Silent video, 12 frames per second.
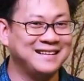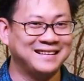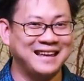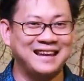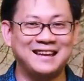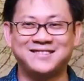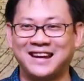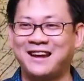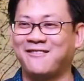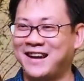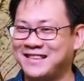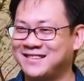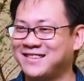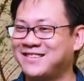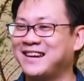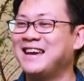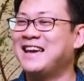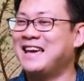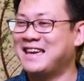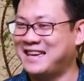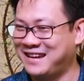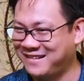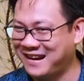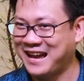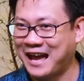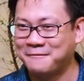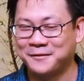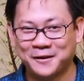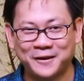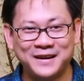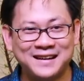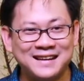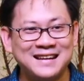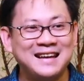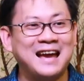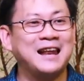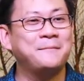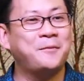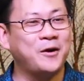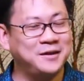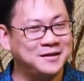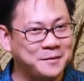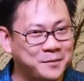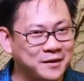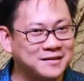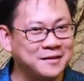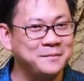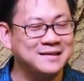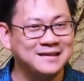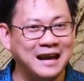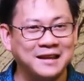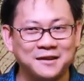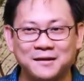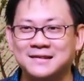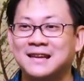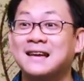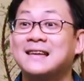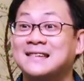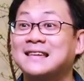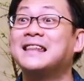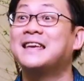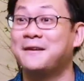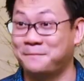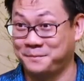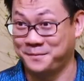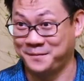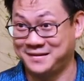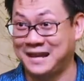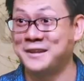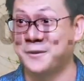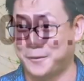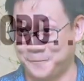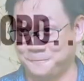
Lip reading: Okay, let's try that. 1, 2, 3. Here I am, Lord. And then point to the person beside you and say, send him, send her.